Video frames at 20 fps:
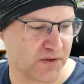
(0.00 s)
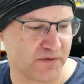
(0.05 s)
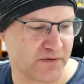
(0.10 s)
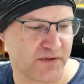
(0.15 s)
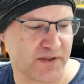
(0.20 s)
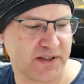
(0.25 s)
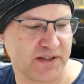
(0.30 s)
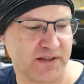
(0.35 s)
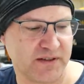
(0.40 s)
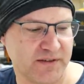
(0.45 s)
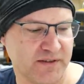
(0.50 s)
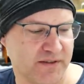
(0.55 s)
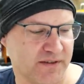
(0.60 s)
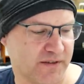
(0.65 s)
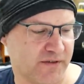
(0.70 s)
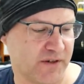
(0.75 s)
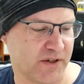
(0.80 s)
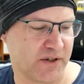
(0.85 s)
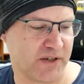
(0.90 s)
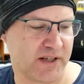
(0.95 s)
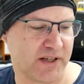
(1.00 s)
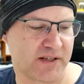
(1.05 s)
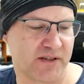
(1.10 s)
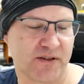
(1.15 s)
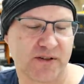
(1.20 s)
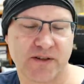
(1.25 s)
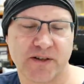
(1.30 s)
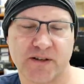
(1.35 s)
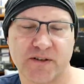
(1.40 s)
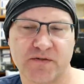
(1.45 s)
of the, the various
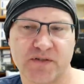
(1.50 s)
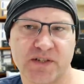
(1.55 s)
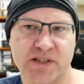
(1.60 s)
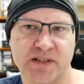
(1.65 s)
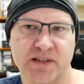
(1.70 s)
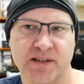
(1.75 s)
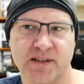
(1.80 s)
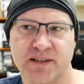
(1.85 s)
knockoffs.